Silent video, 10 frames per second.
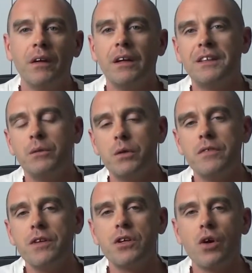You see, one
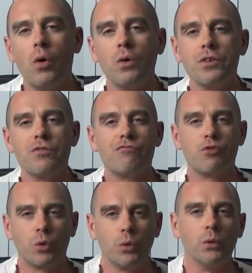of the golden
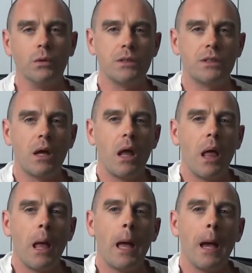rules
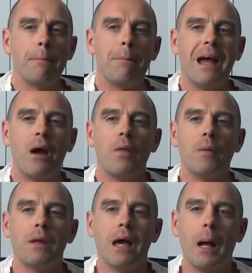about
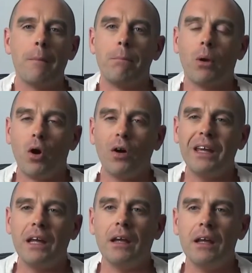
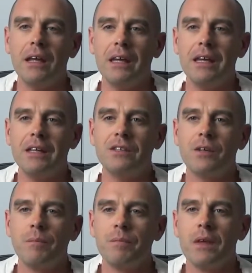blogging is,